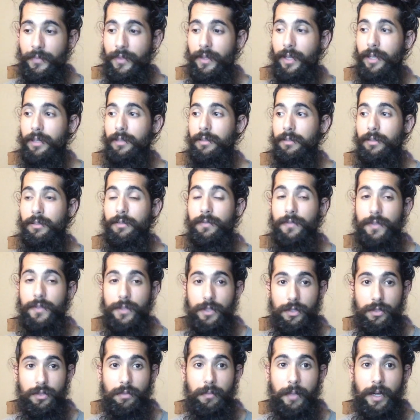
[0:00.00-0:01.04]
that your
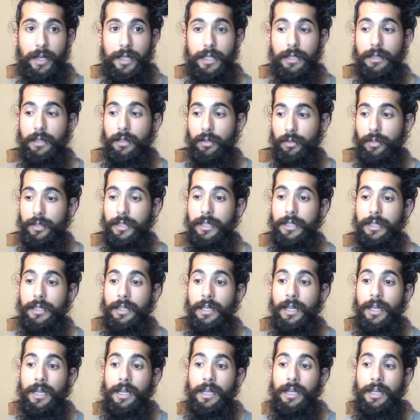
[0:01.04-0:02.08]
physical body literally